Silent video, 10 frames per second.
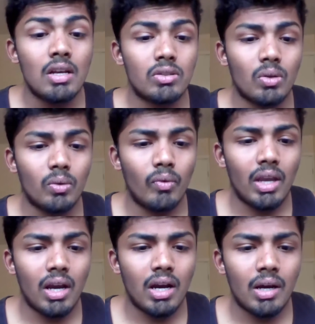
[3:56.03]
So
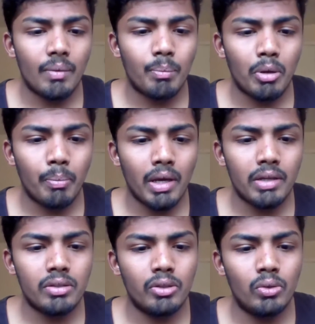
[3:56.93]
we are
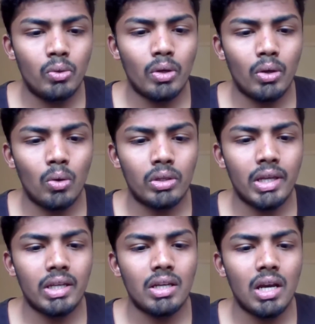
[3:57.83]
prepared to do all
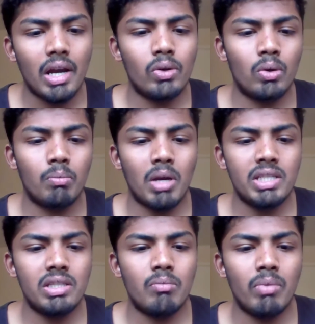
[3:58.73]
that. I don't
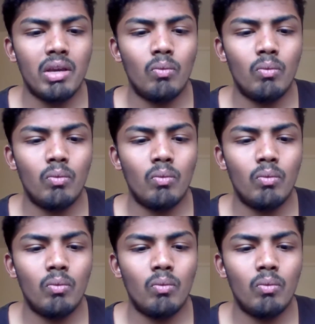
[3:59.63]
mind, Jinbei.